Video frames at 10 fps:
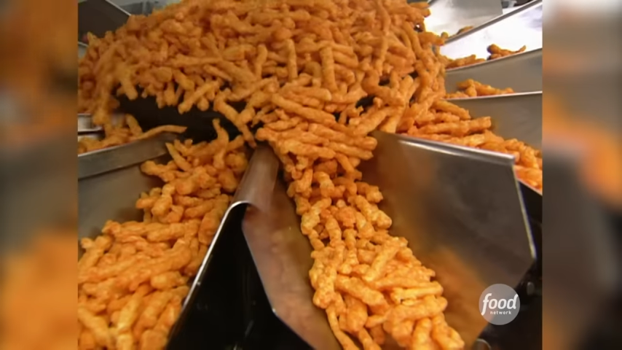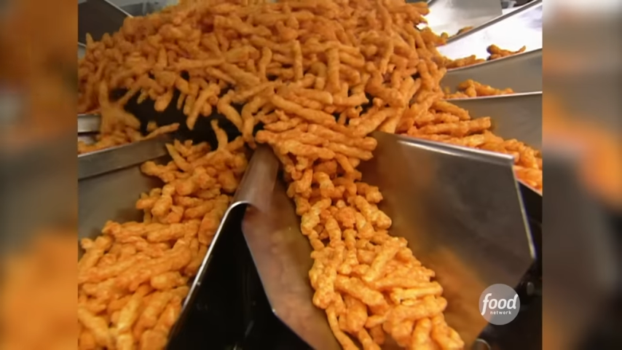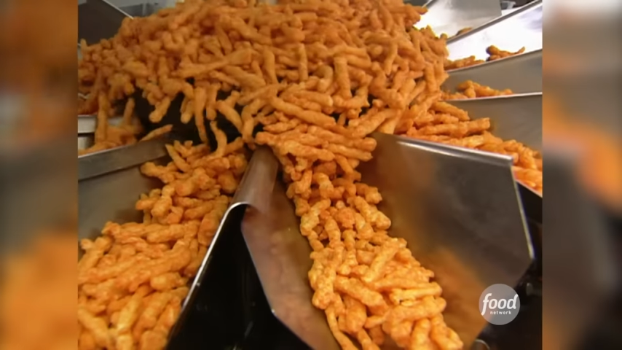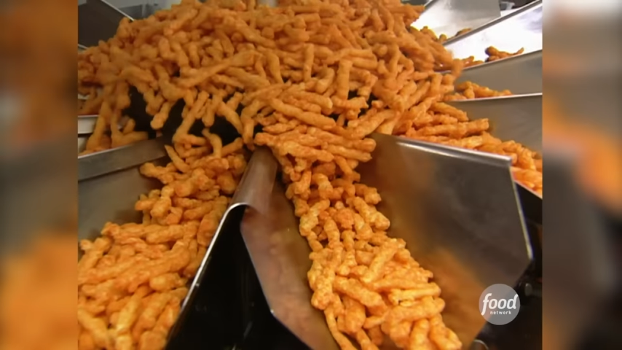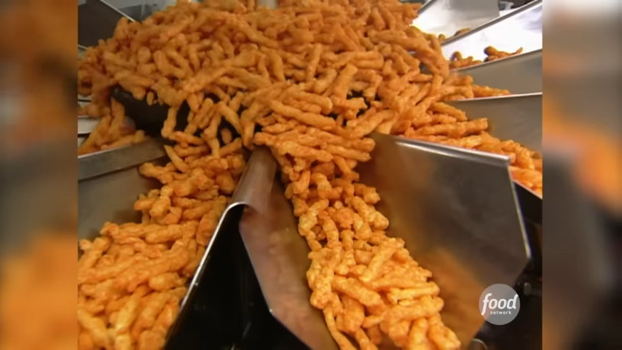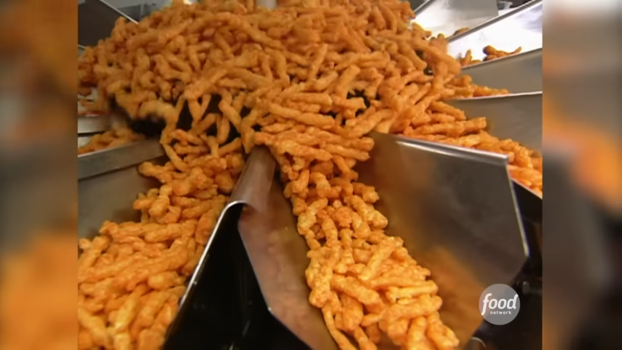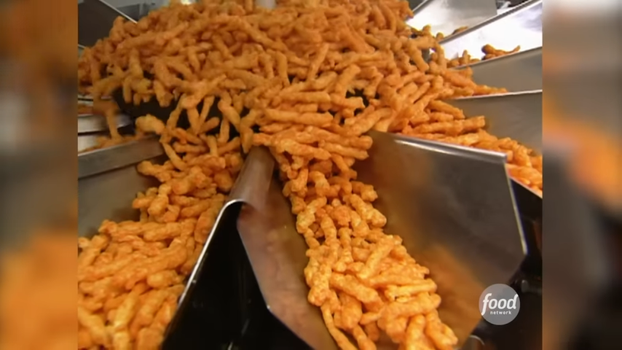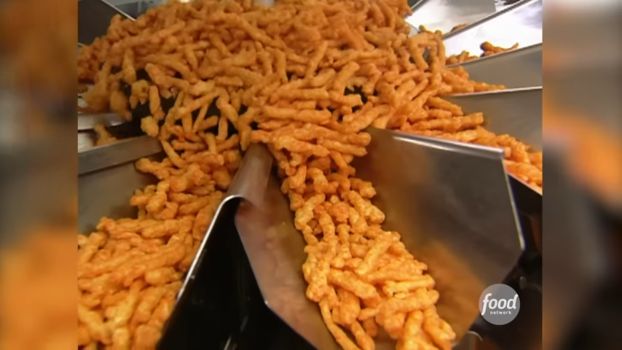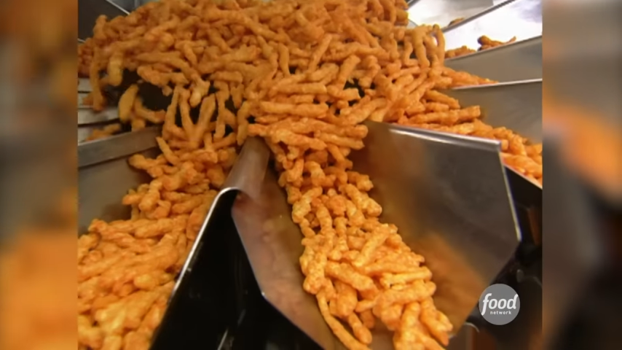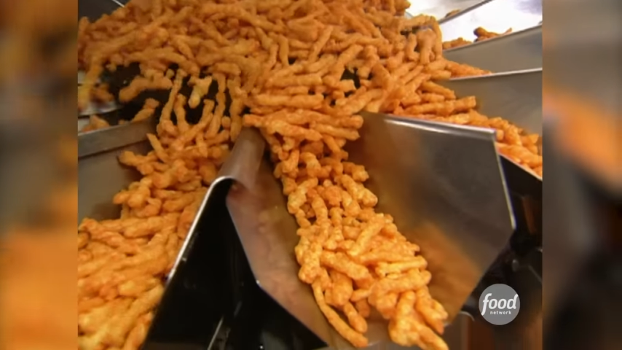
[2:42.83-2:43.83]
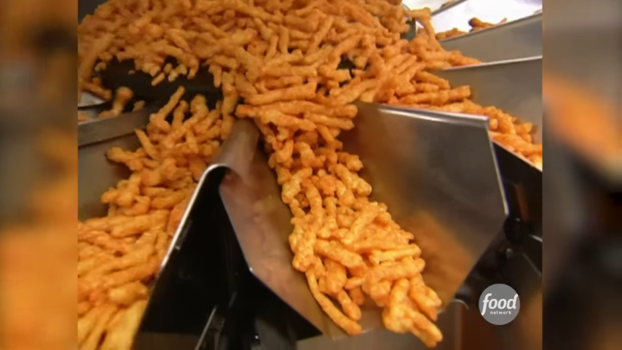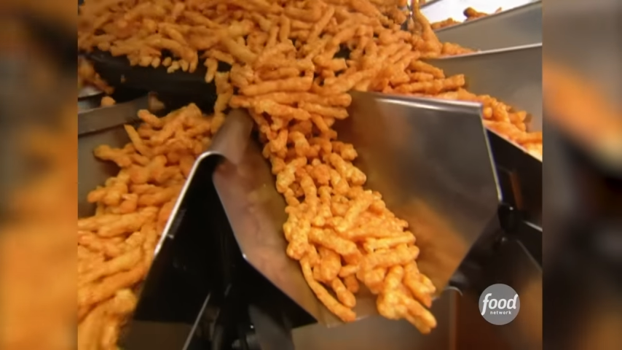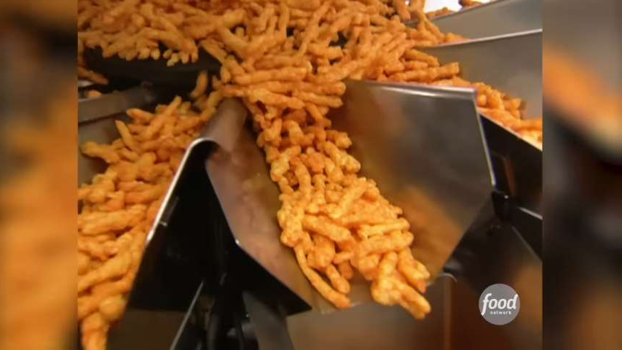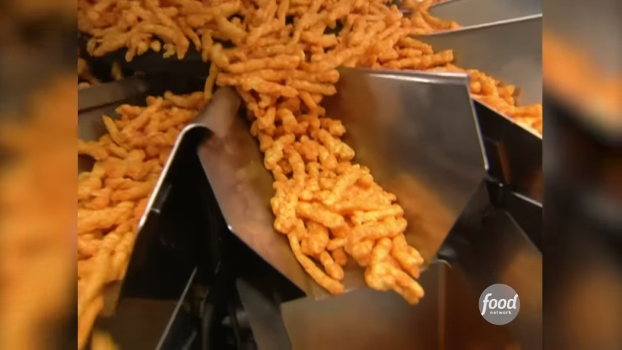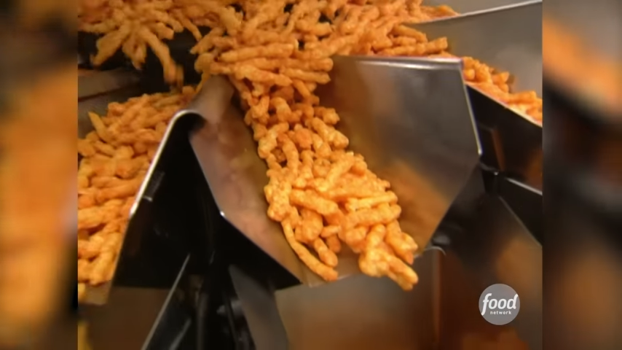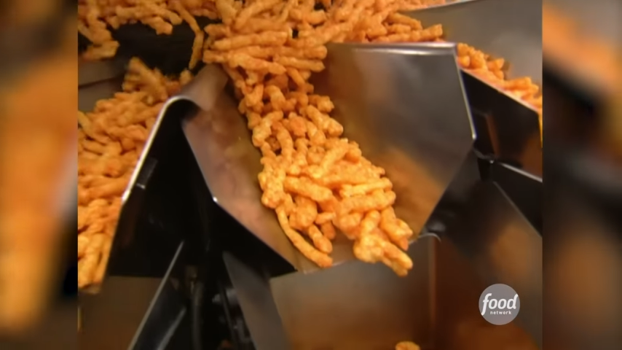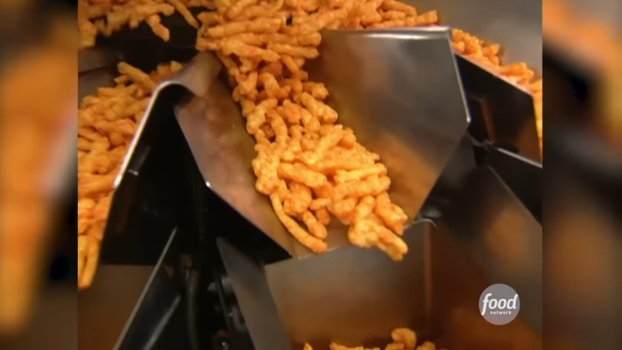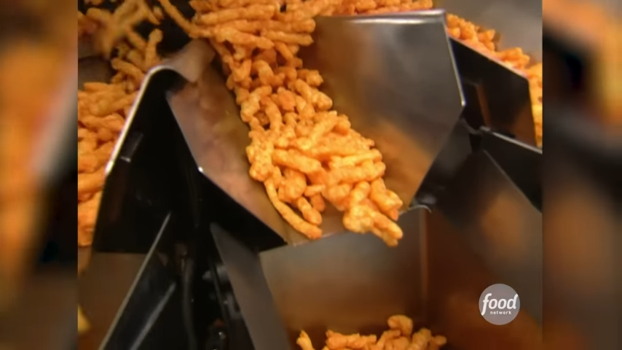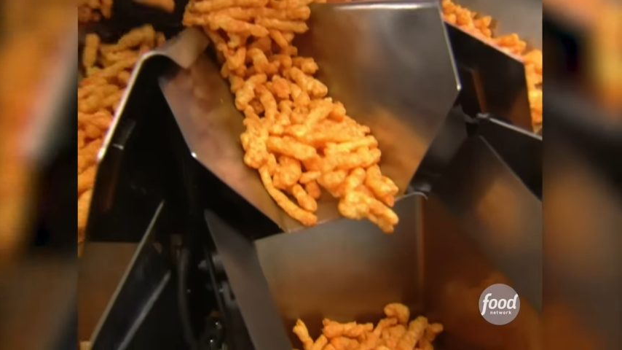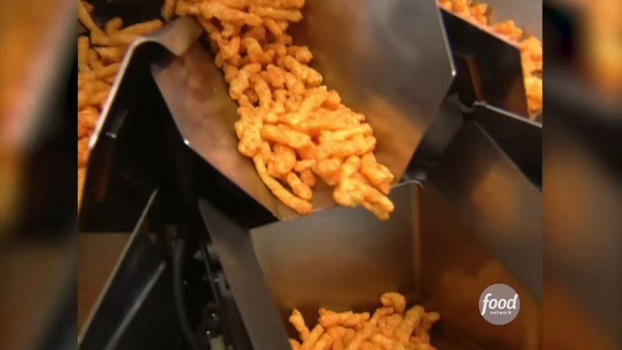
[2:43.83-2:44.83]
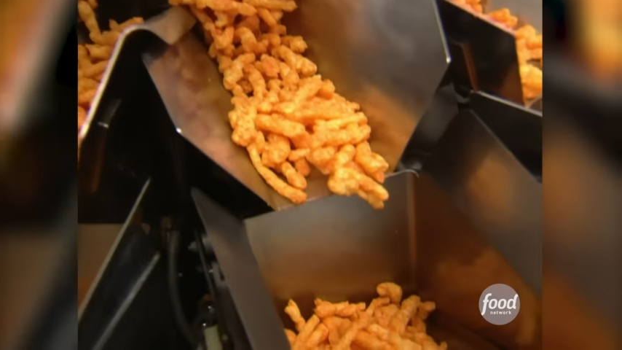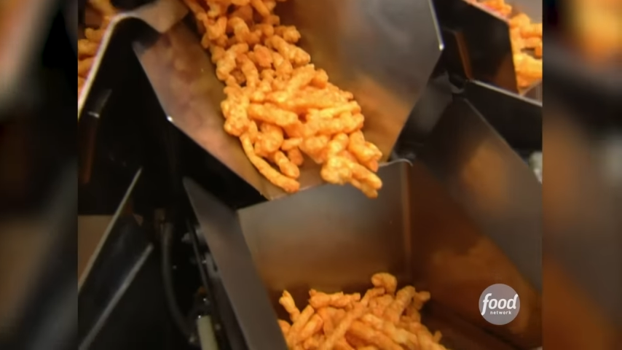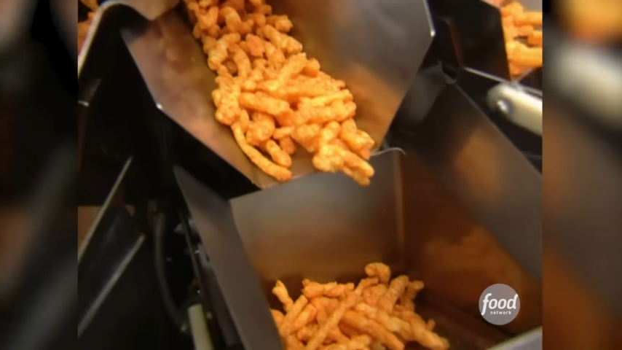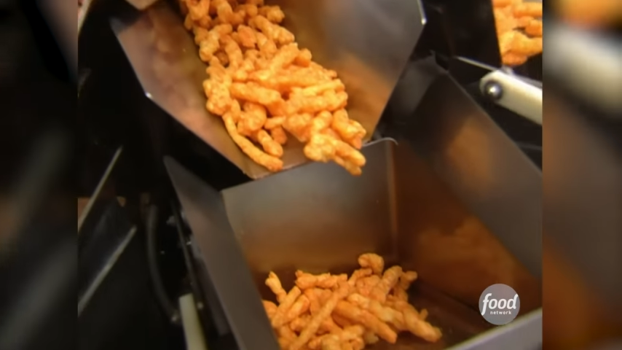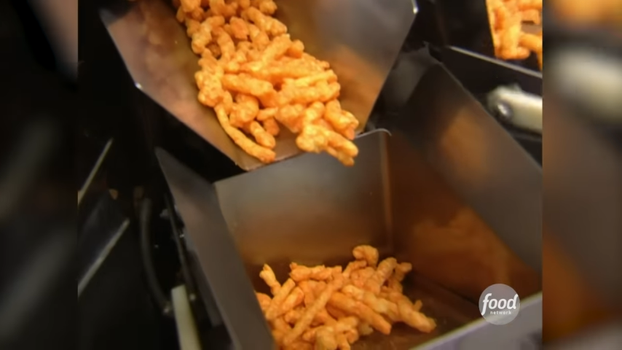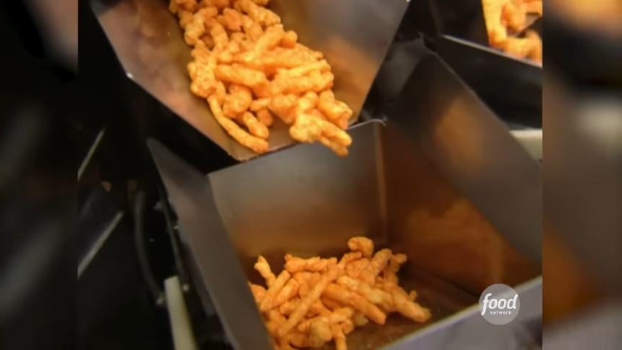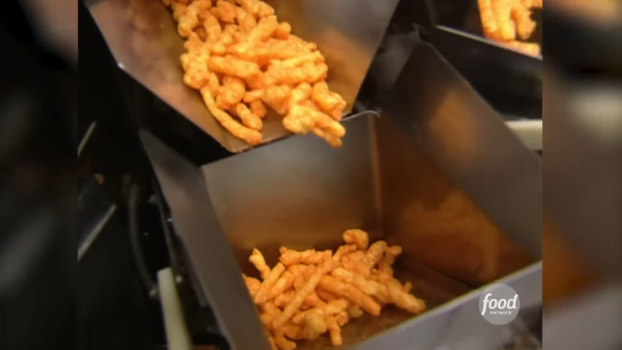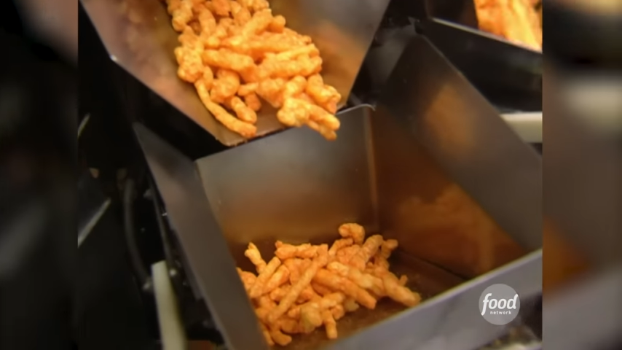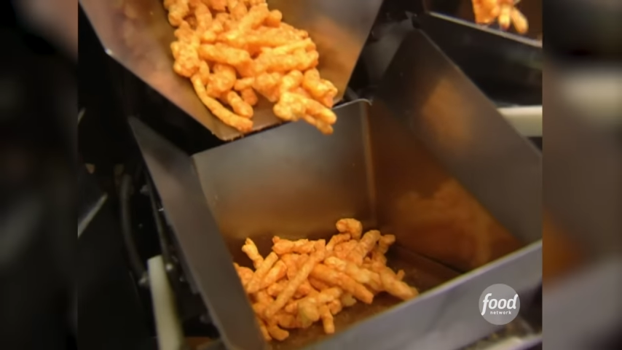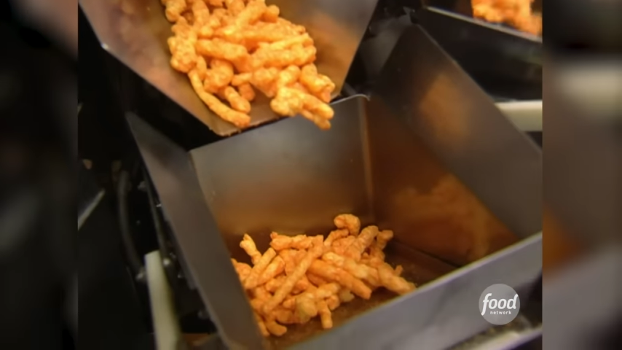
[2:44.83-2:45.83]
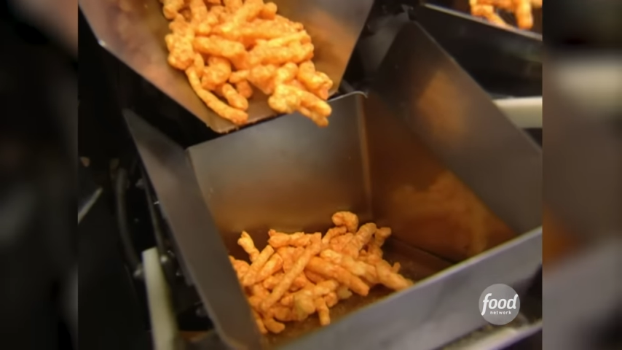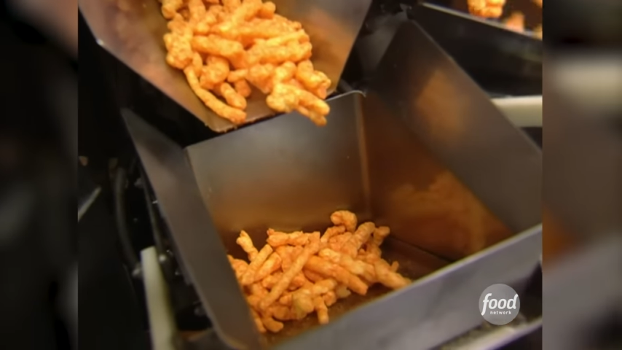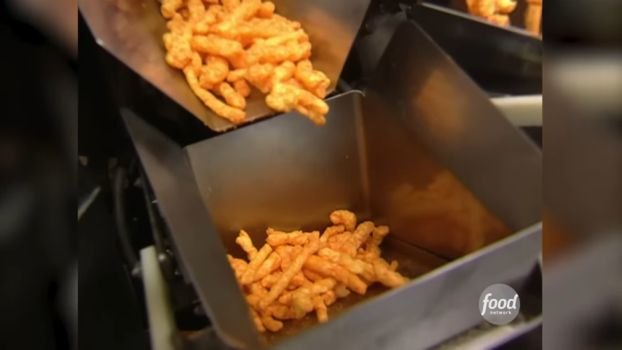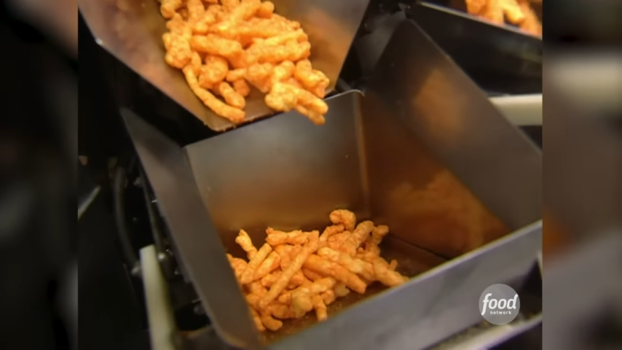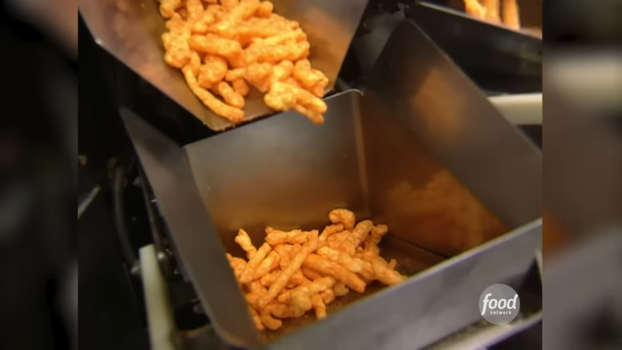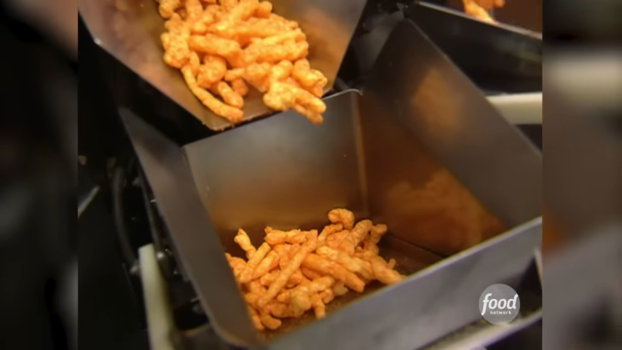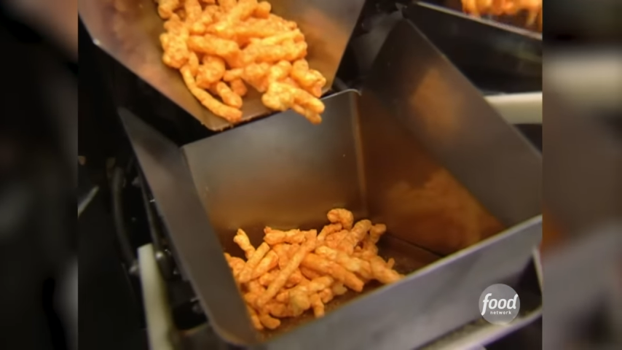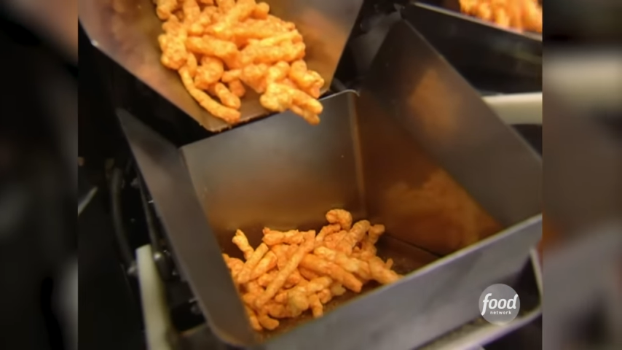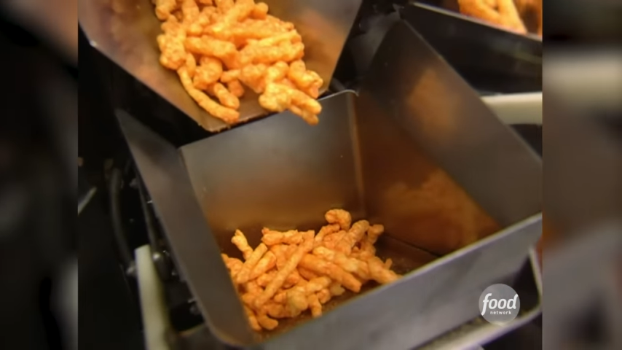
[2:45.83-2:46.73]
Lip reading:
[unreadable: no face in view]